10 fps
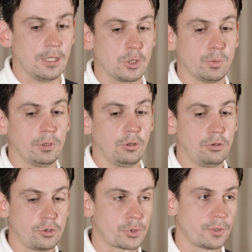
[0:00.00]
You will
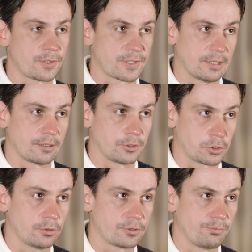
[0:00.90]
also understand
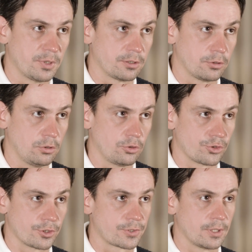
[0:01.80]
alternative
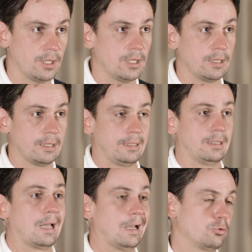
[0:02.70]
methodologies and
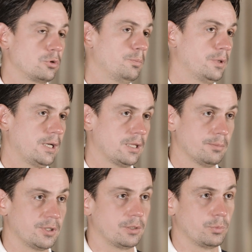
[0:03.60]
how to apply
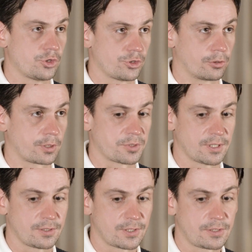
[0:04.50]
them and in which
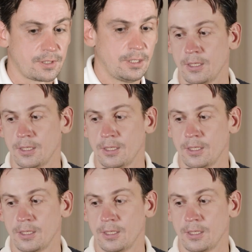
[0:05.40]
circumstances.